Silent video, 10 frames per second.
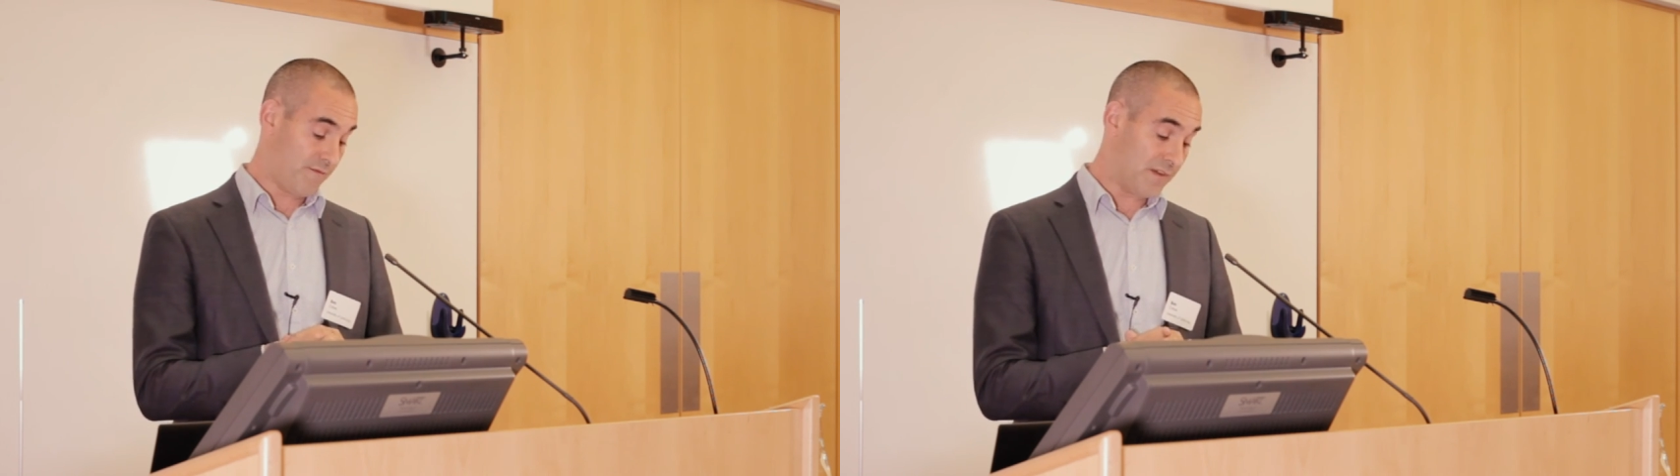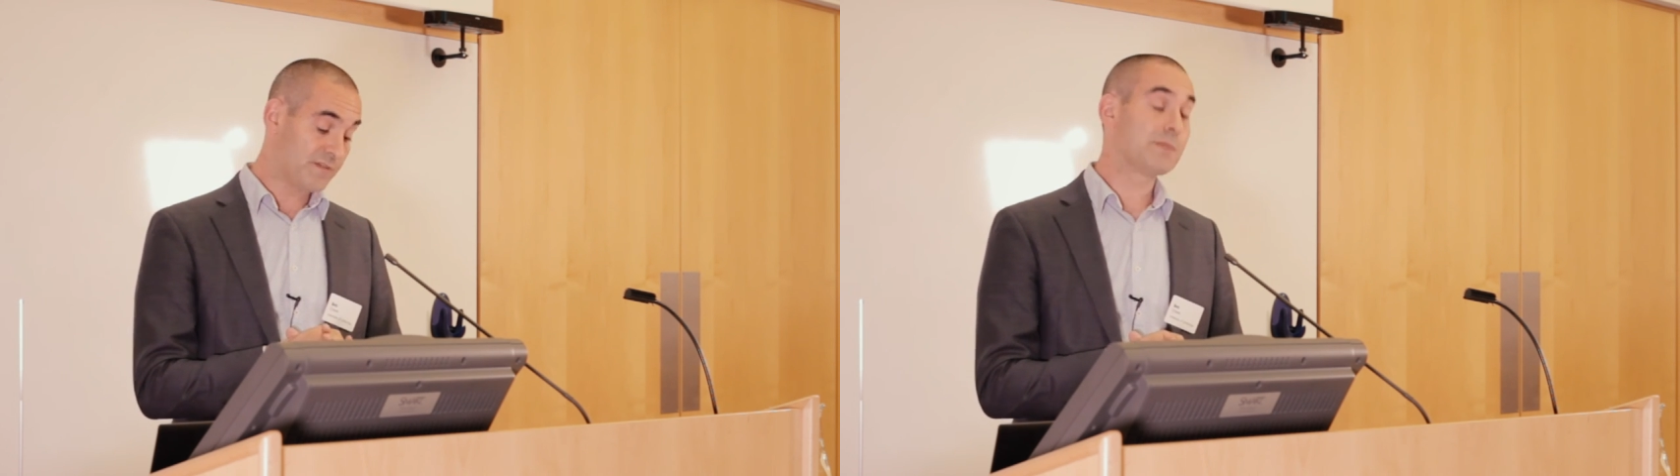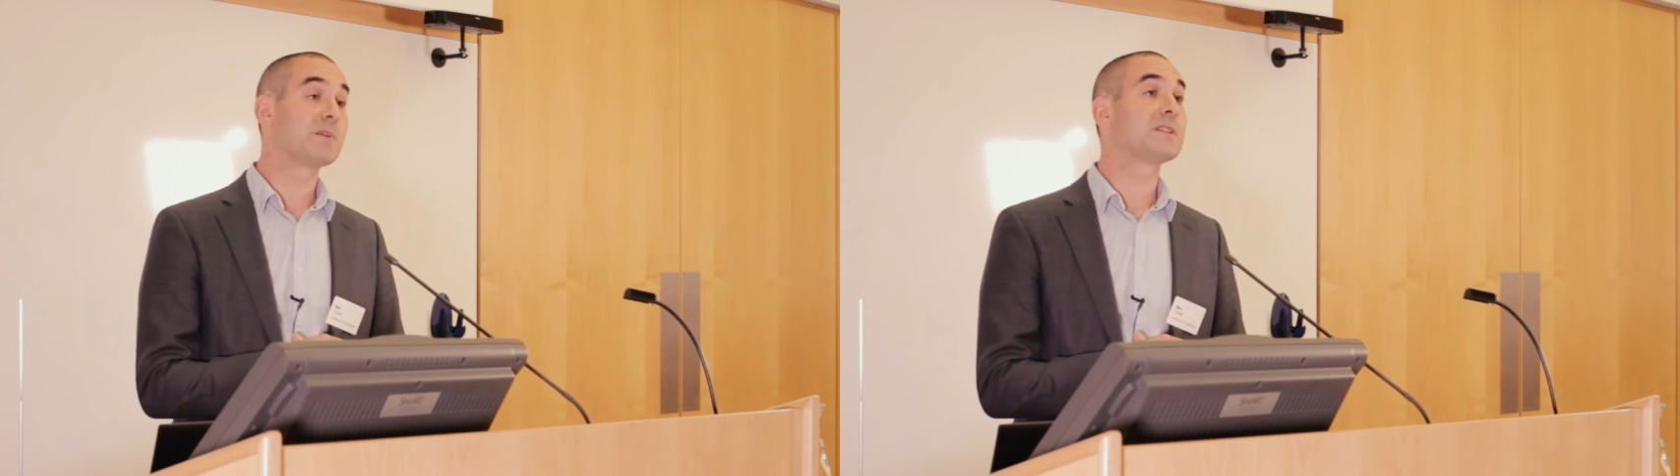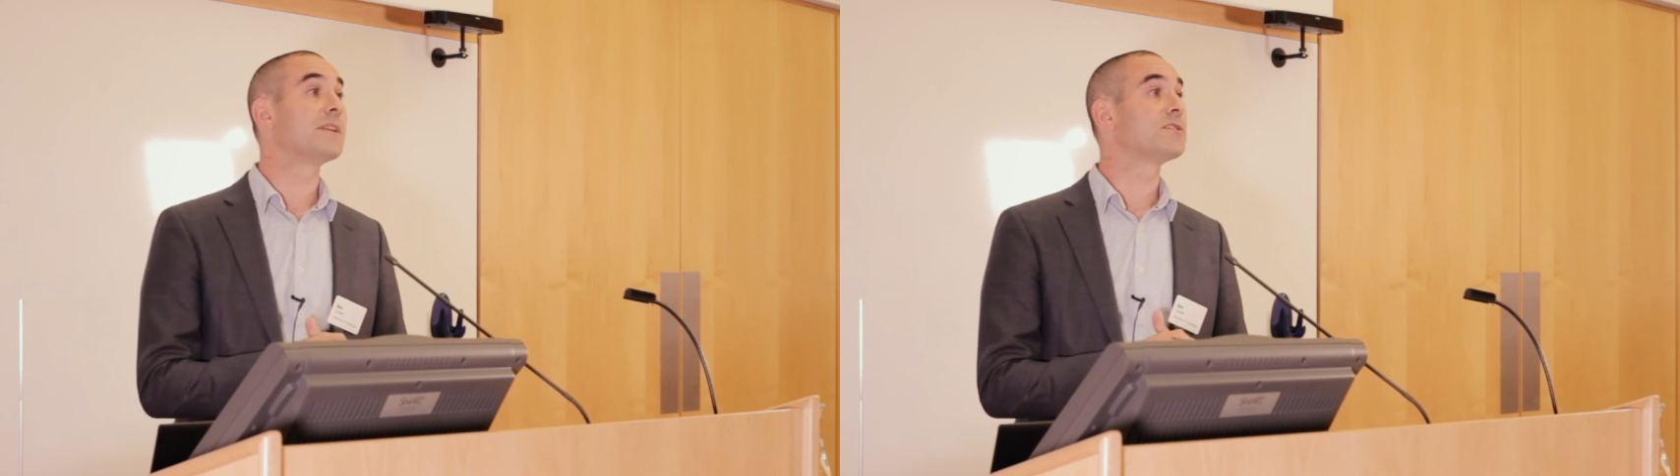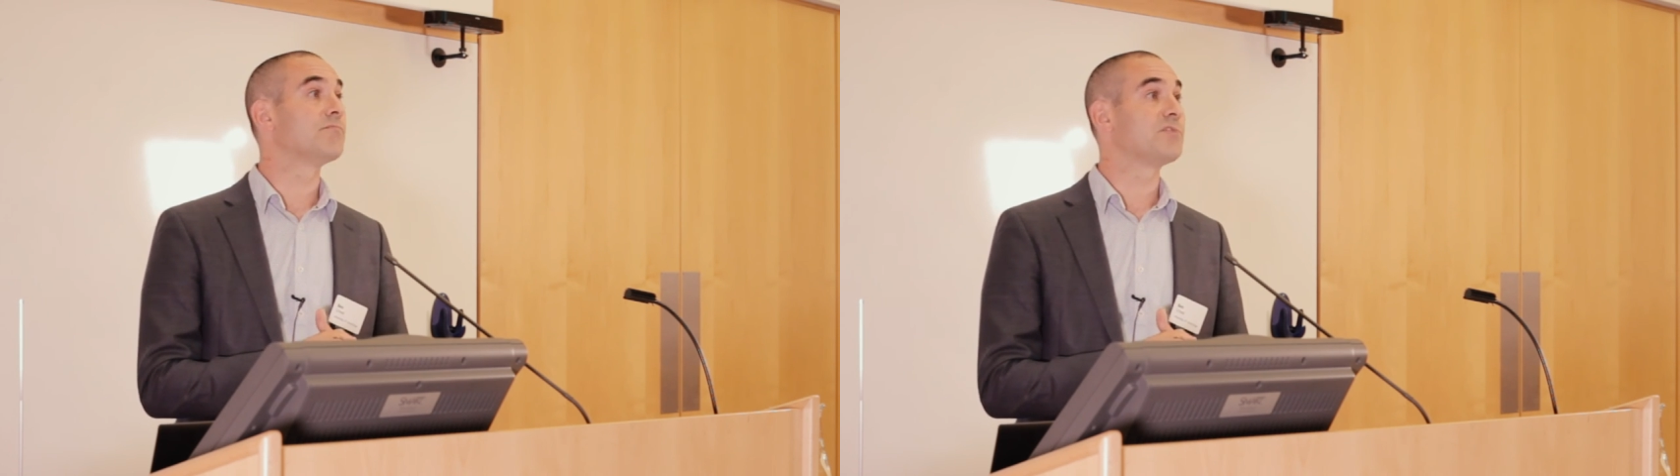
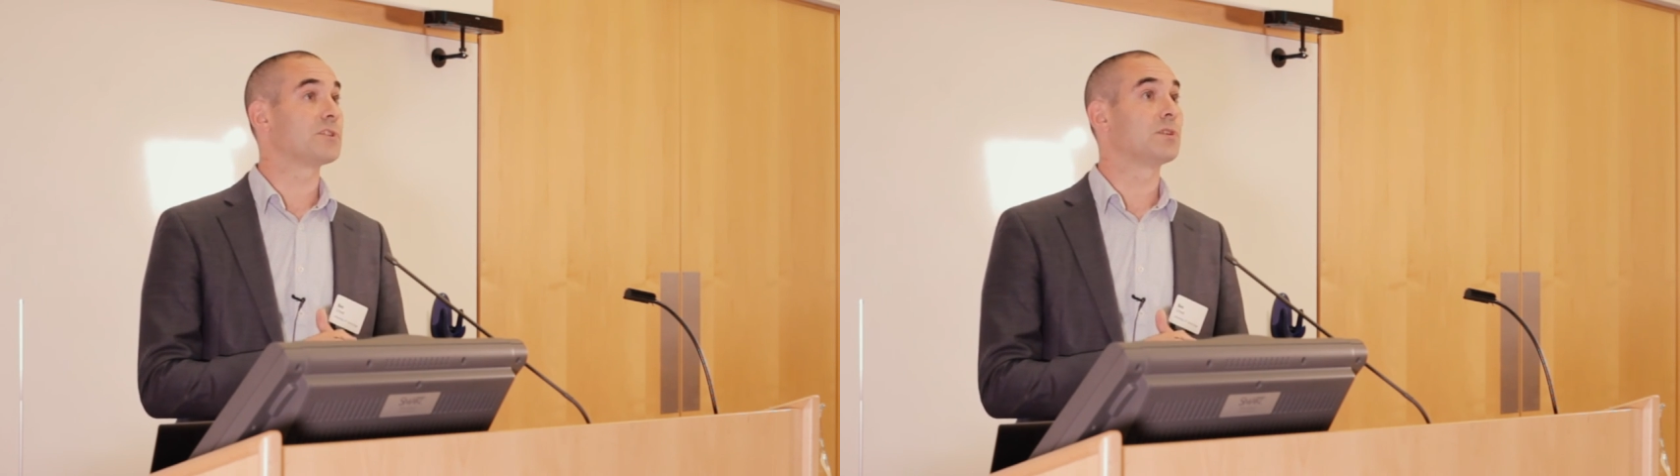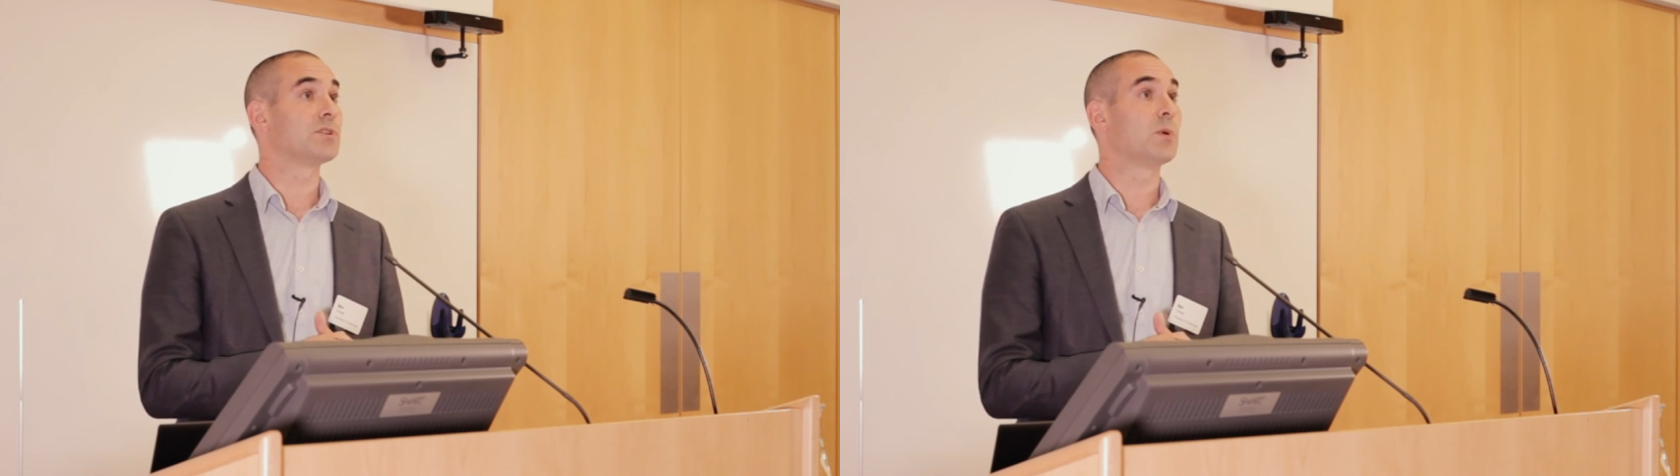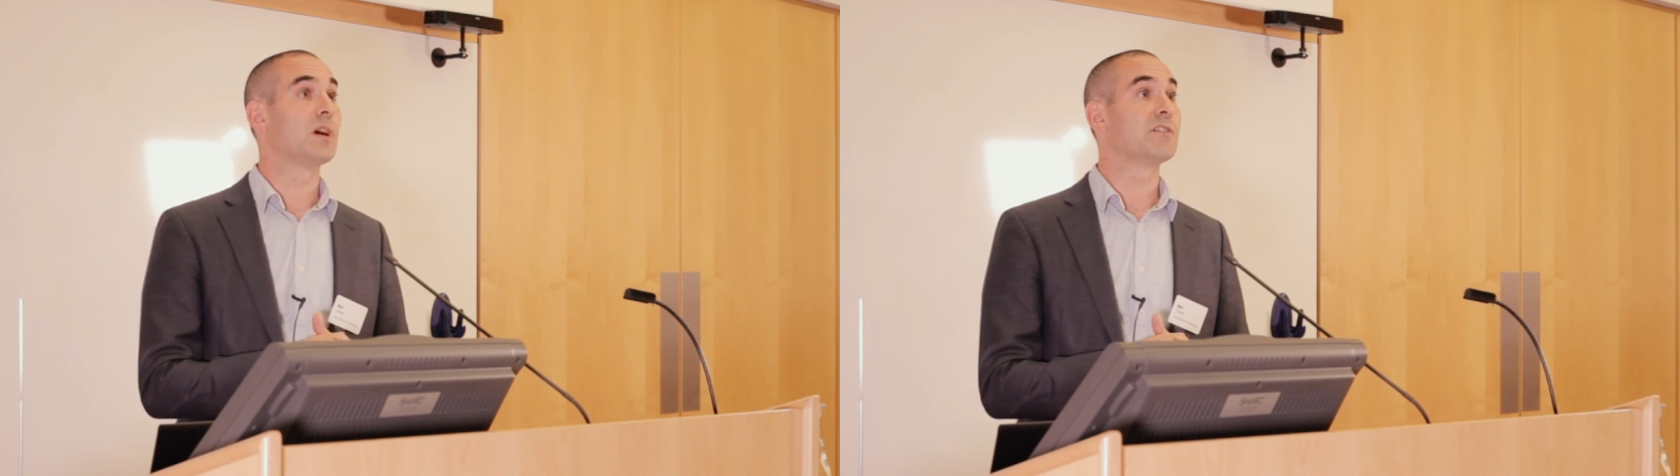50% of prisoners were